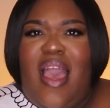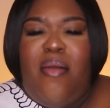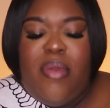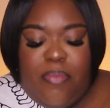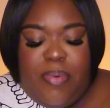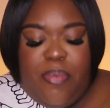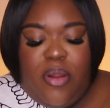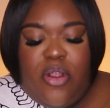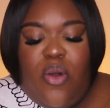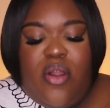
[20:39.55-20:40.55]
I mean, people
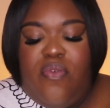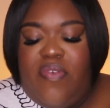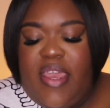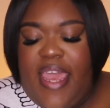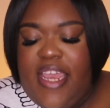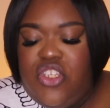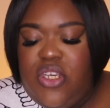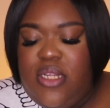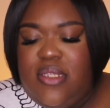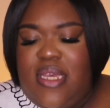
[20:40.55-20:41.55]
are going on
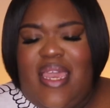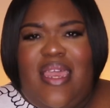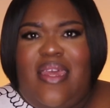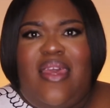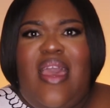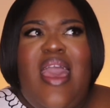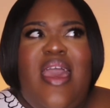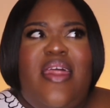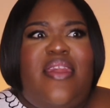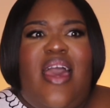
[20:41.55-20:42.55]
vacations, and
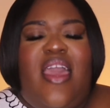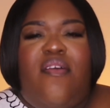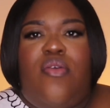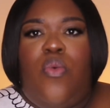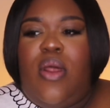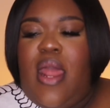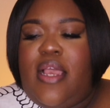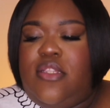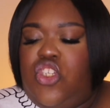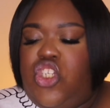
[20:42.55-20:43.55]
not everyone
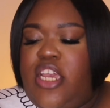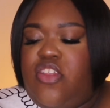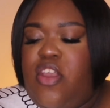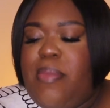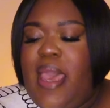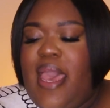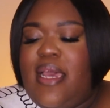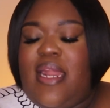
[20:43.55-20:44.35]
likes to check their bag.